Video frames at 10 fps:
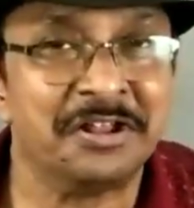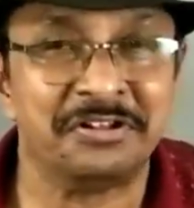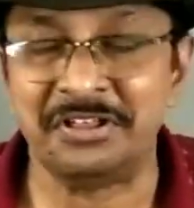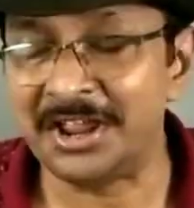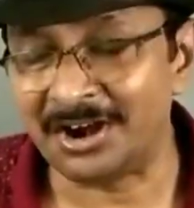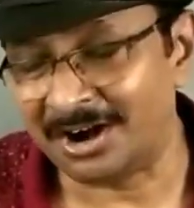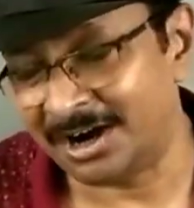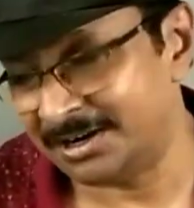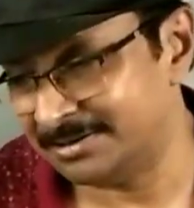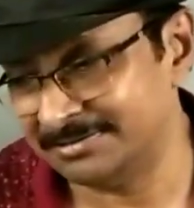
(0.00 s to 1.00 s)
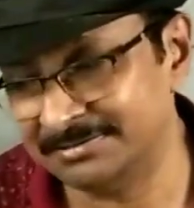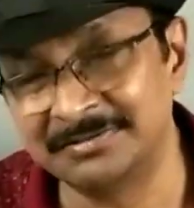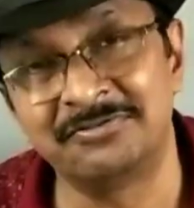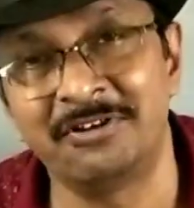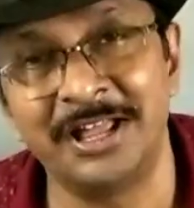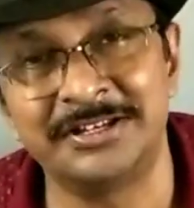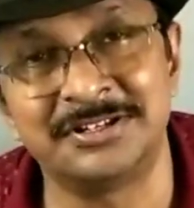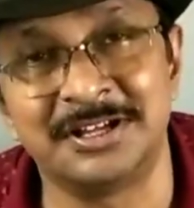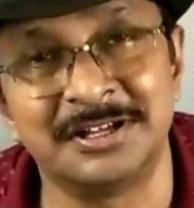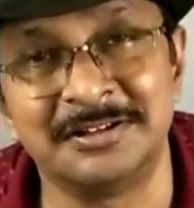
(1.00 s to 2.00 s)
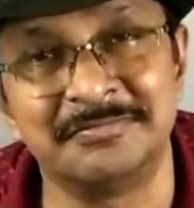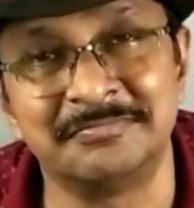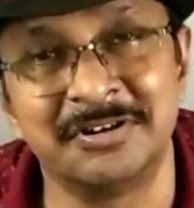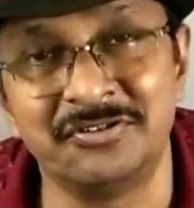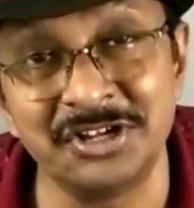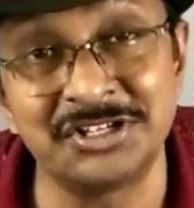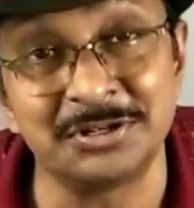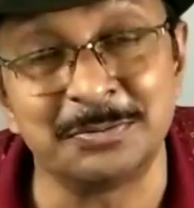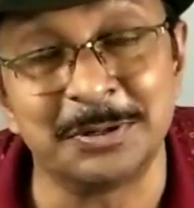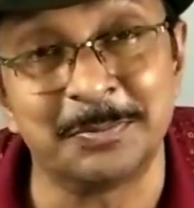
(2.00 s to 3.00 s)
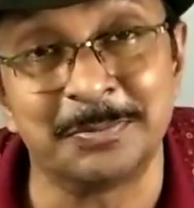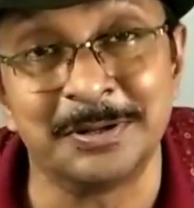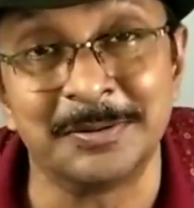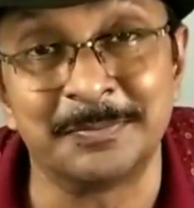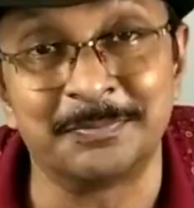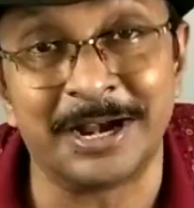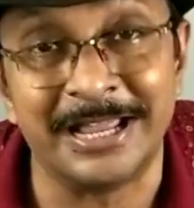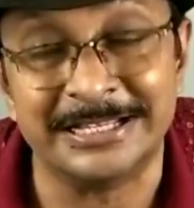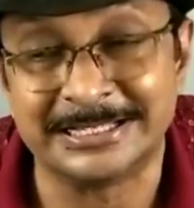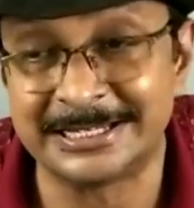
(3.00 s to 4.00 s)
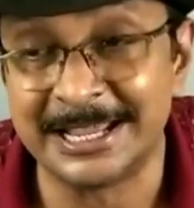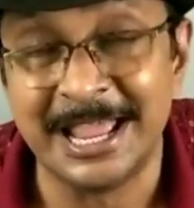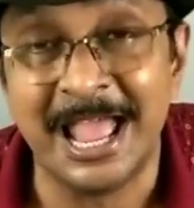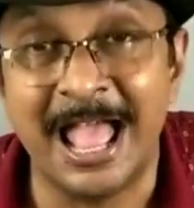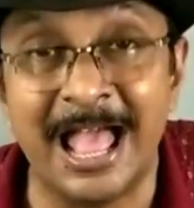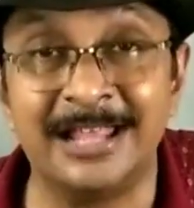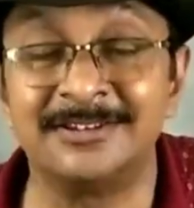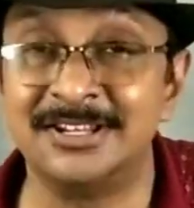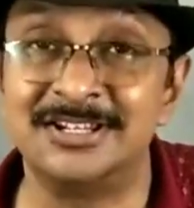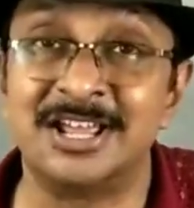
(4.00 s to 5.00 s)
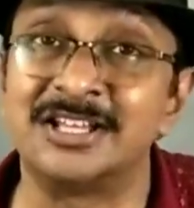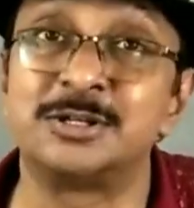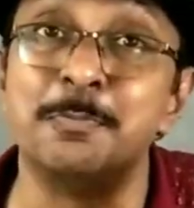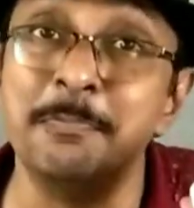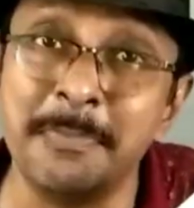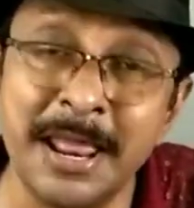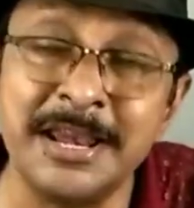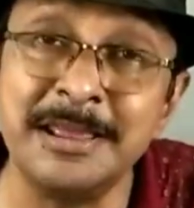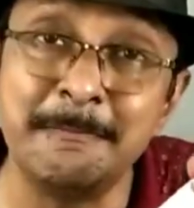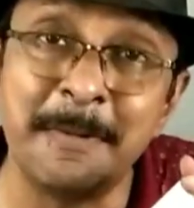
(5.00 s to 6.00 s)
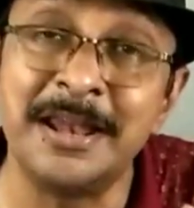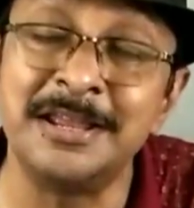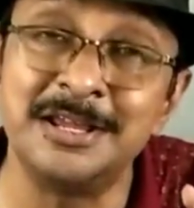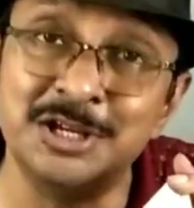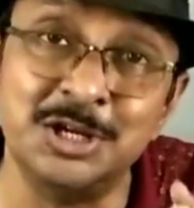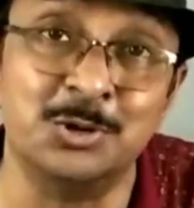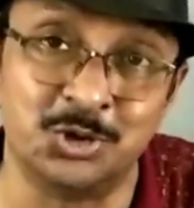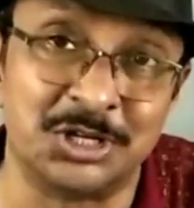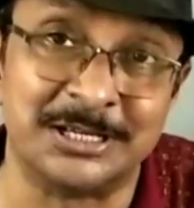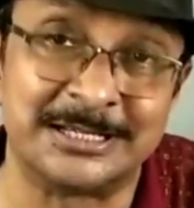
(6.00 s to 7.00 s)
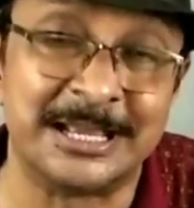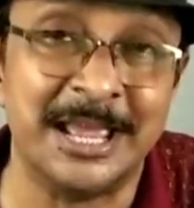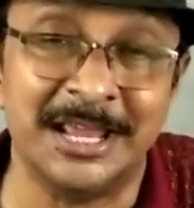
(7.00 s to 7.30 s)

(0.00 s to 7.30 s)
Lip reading: They are quite reasonable priced, and it has many uses.